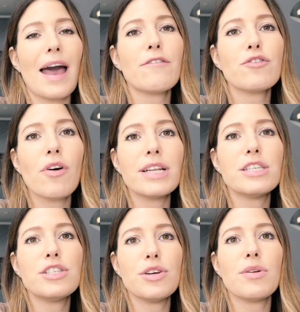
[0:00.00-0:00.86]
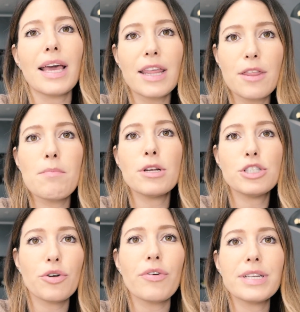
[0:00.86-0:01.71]
I have tried to do like the
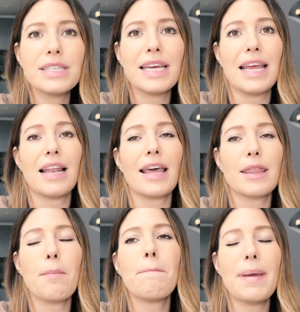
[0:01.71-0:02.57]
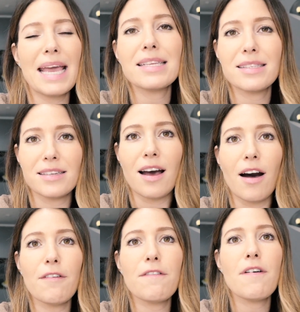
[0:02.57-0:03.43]
majority, like the big
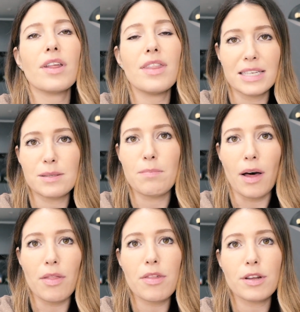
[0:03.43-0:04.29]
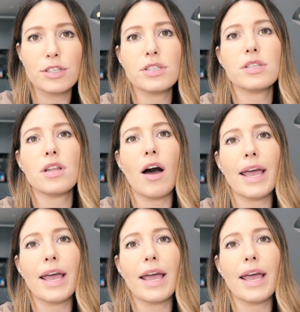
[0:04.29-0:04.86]
stuff this month, just so that